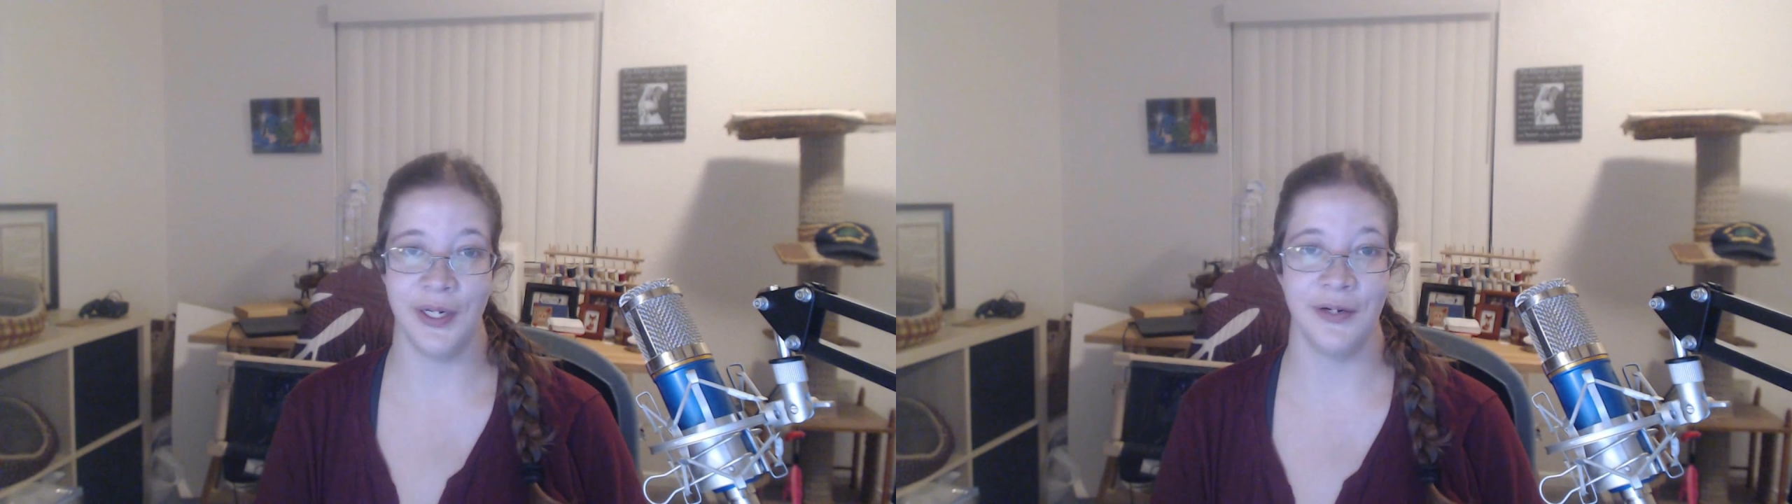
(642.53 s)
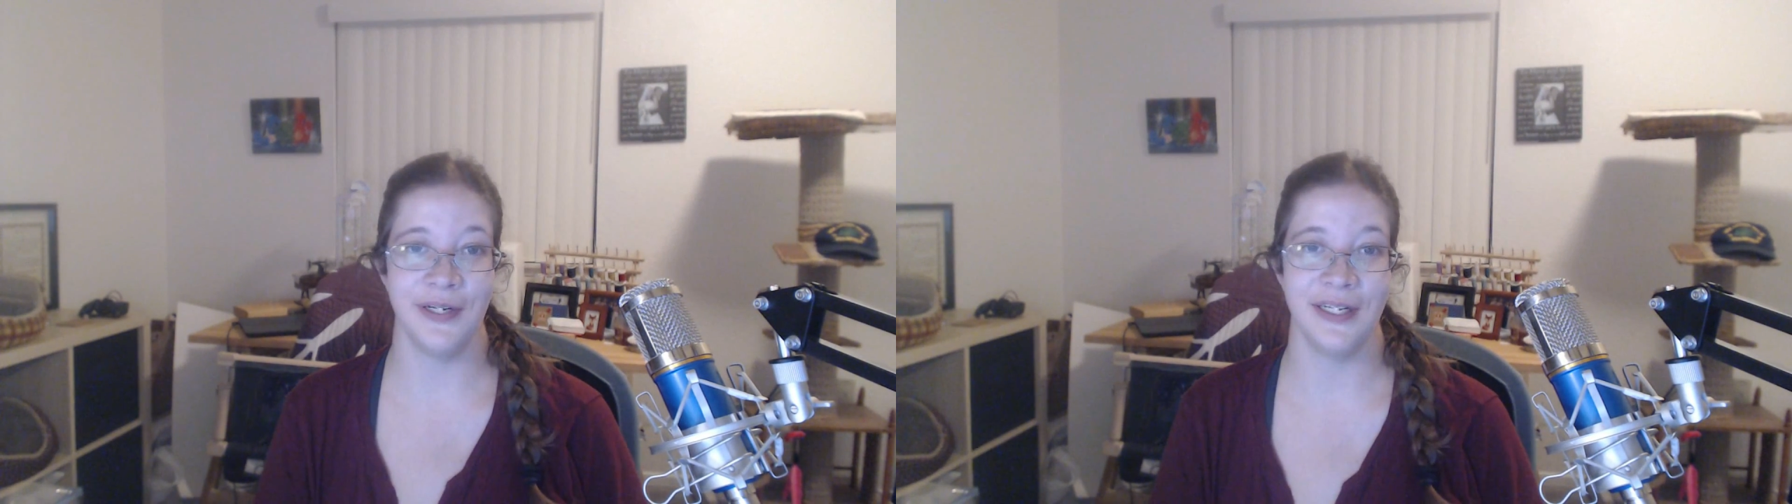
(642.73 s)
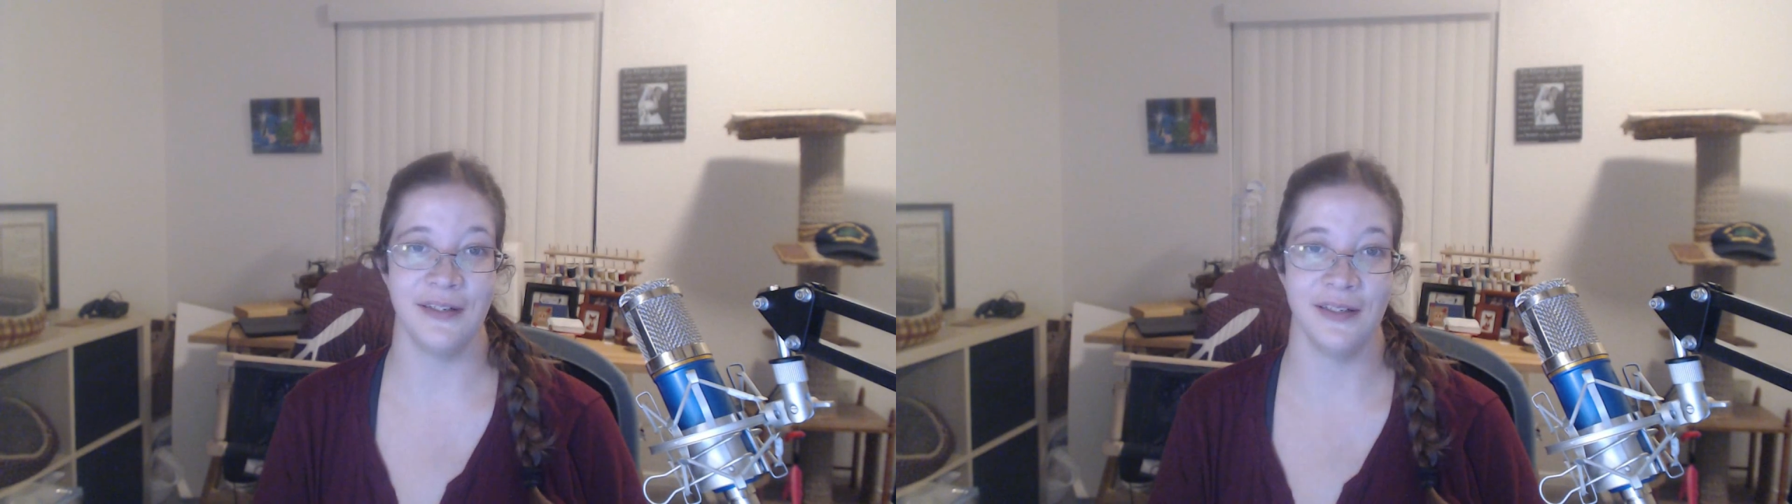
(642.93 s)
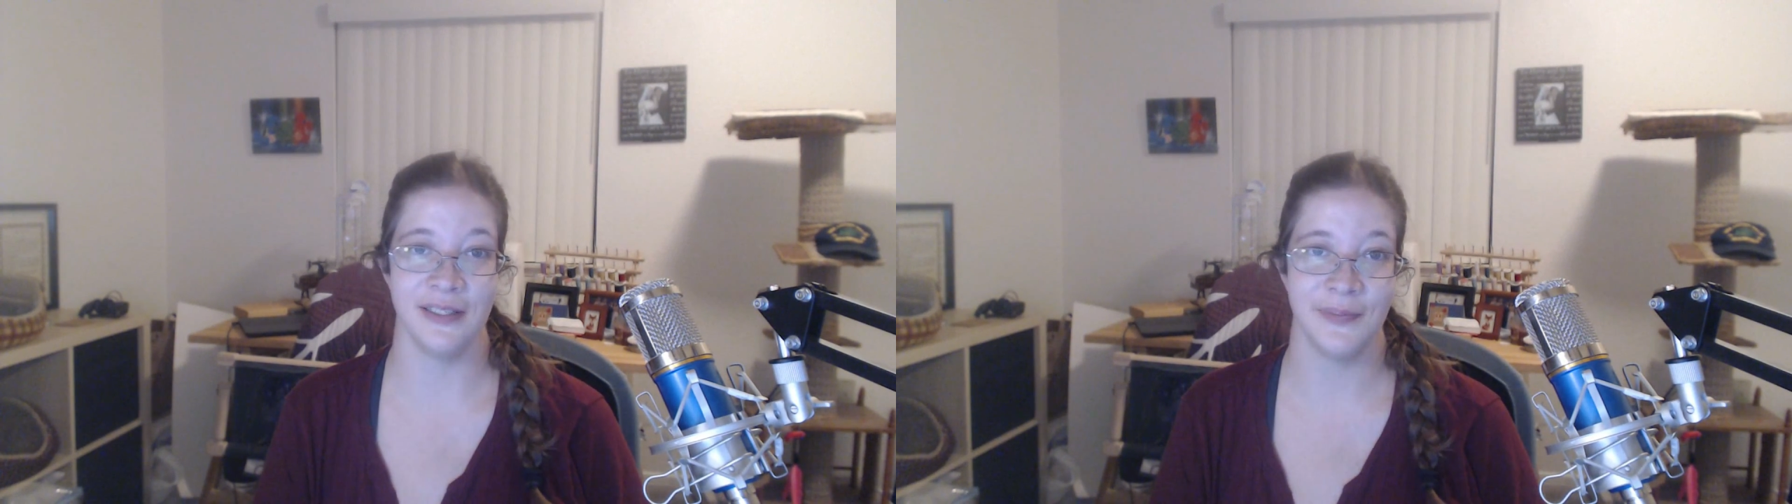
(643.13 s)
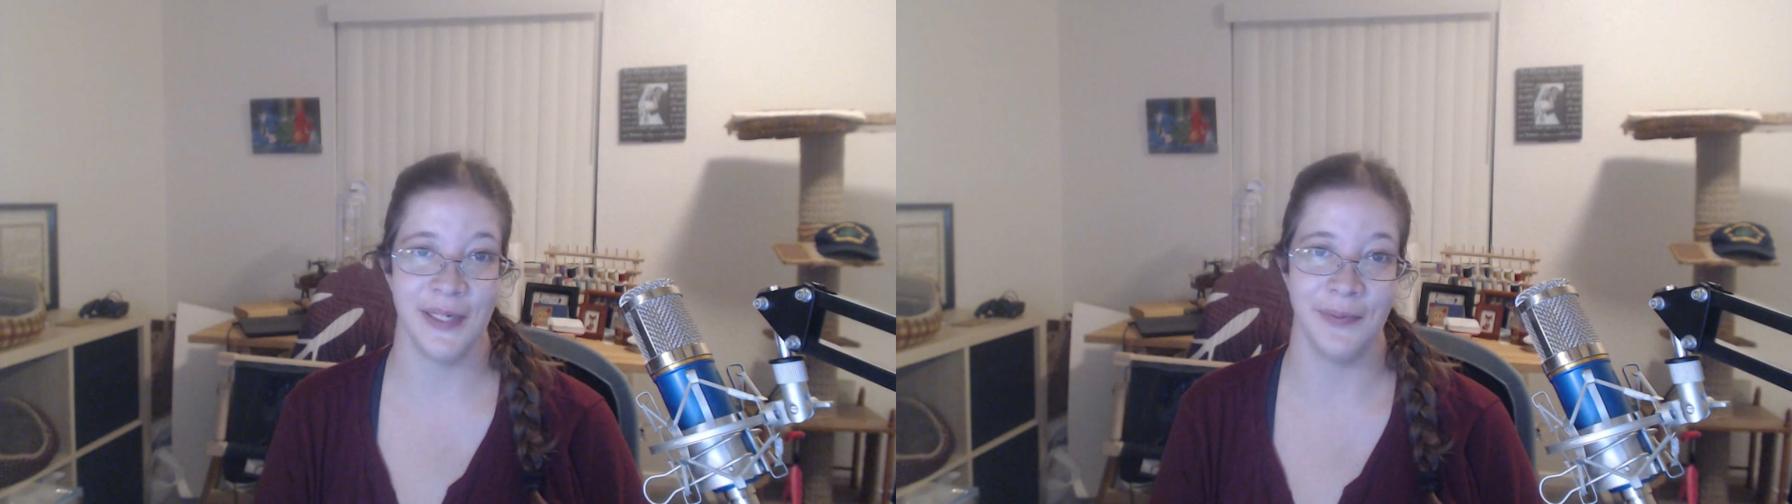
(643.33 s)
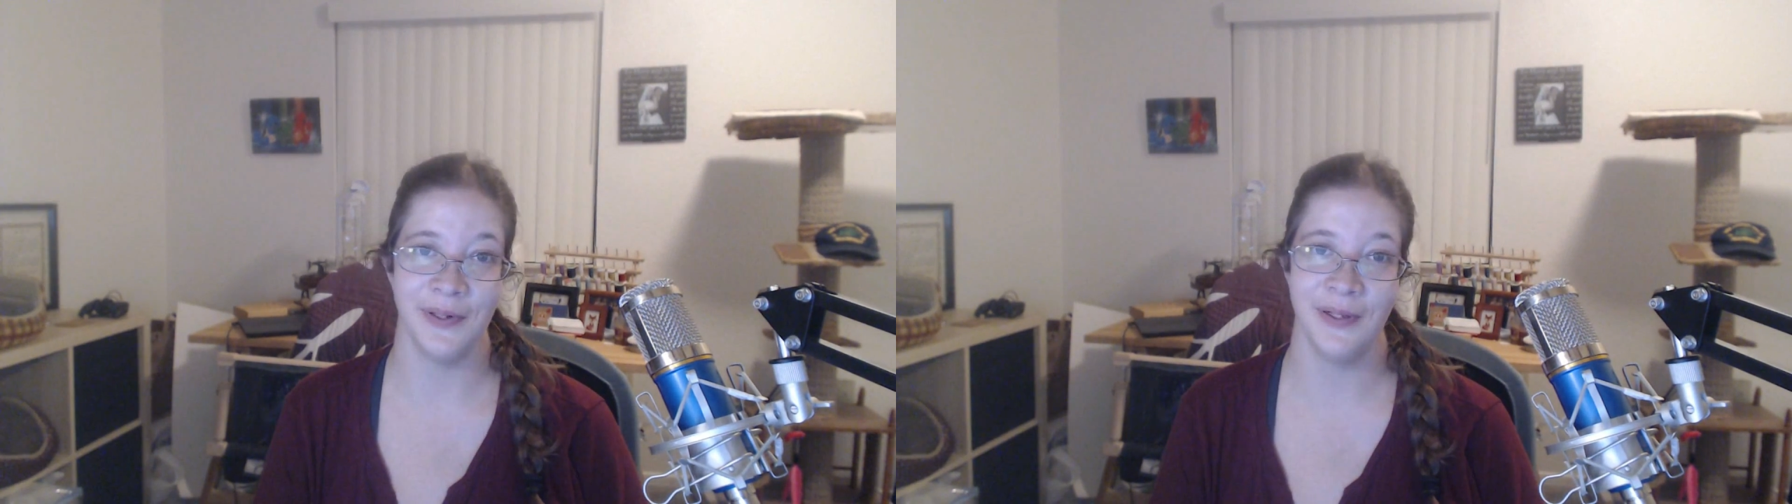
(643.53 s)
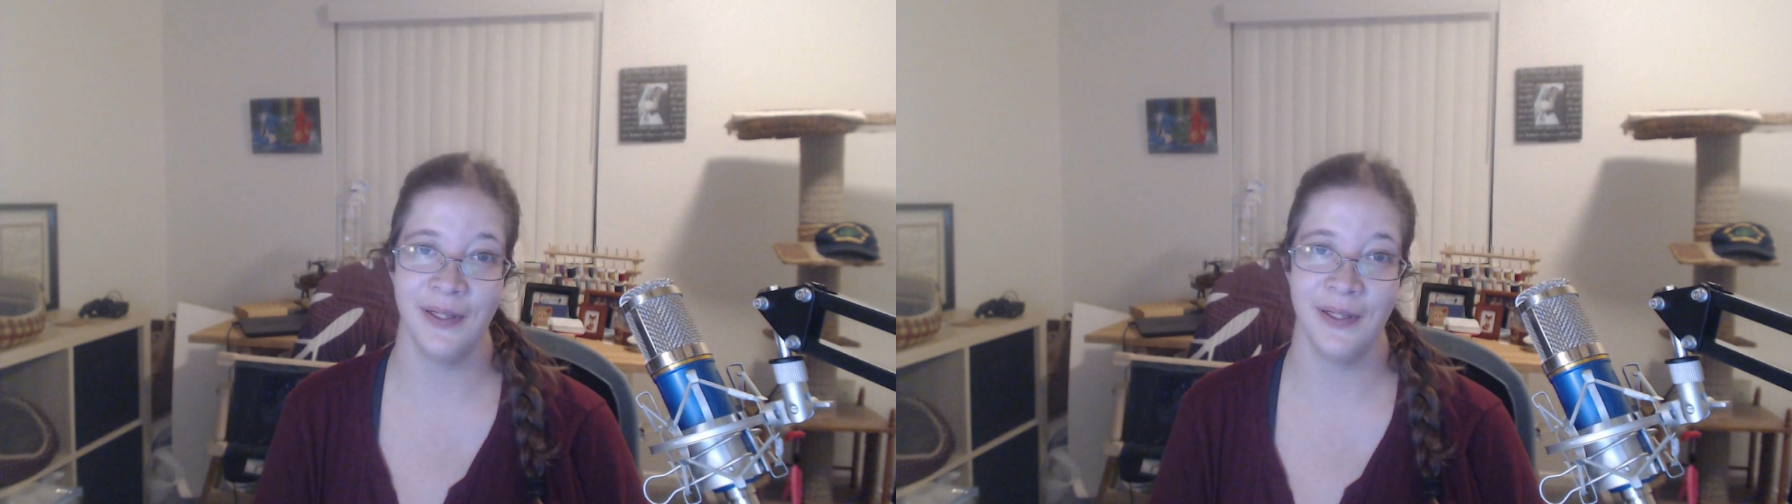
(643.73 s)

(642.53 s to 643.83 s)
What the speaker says: your needles, people.